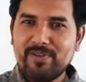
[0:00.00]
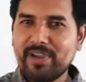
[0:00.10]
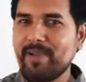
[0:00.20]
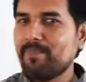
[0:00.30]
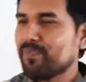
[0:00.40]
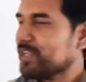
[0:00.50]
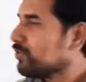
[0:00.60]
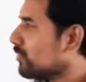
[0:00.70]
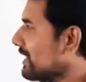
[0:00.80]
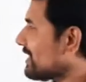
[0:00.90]
Okay,
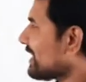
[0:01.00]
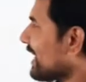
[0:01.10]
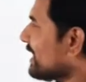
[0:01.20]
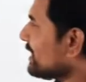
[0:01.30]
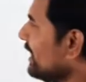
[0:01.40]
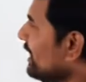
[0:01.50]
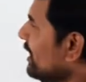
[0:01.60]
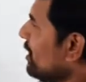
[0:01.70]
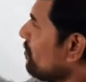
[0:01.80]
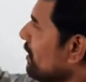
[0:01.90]
so that is regarding
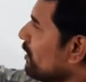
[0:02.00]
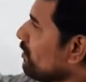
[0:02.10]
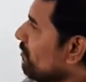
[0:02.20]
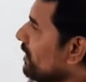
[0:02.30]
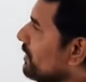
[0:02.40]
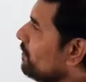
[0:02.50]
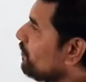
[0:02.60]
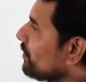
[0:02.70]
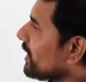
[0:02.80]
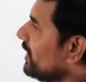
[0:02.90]
the part of
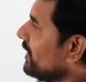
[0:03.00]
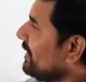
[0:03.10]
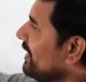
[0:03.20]
it.